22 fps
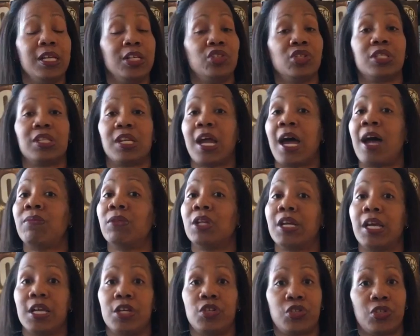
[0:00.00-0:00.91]
just an
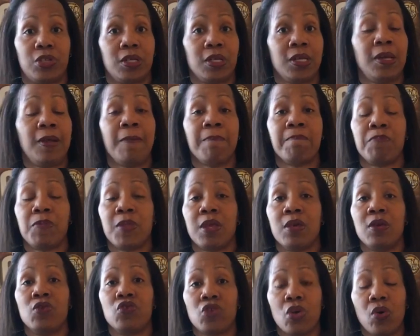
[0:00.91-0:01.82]
obligation.
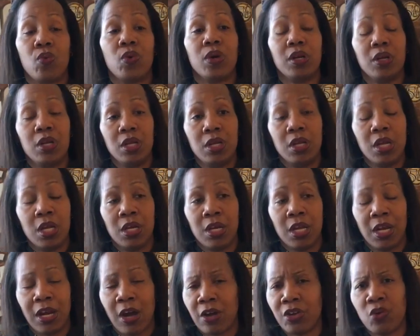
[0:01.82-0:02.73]
So when, and
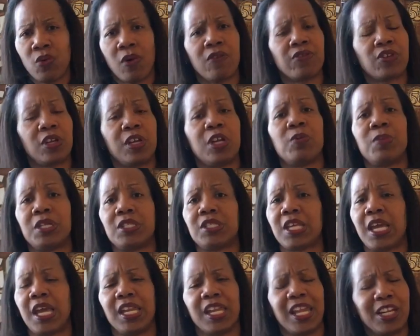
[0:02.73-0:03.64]
all you often hear me say,
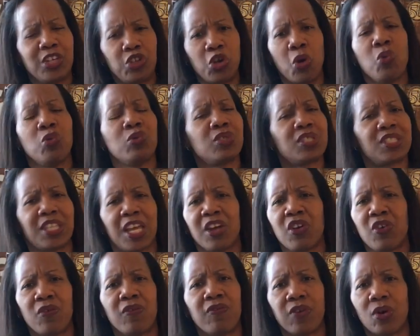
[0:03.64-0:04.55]
like, don't
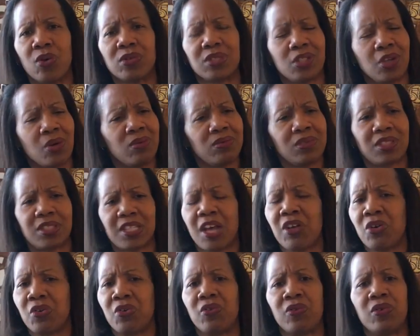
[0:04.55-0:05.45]
settle, folks, don't
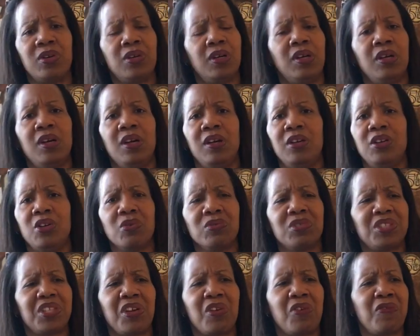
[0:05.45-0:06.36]
settle. Don't
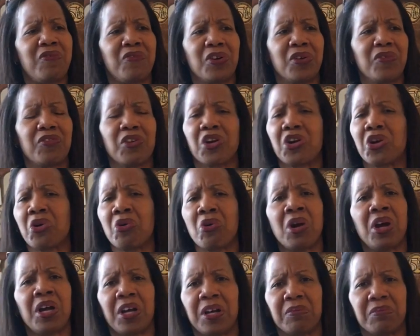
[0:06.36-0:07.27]
settle for, for
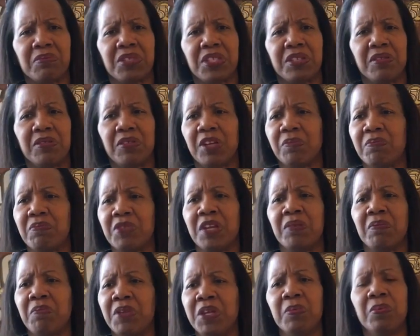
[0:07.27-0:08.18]
crumbs and, and,
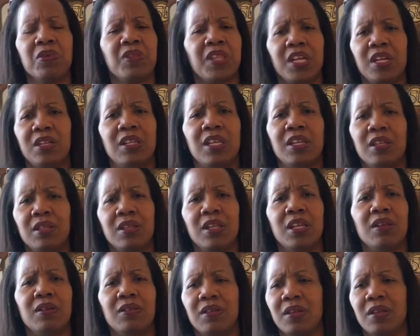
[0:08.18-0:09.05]
and people that, that, that,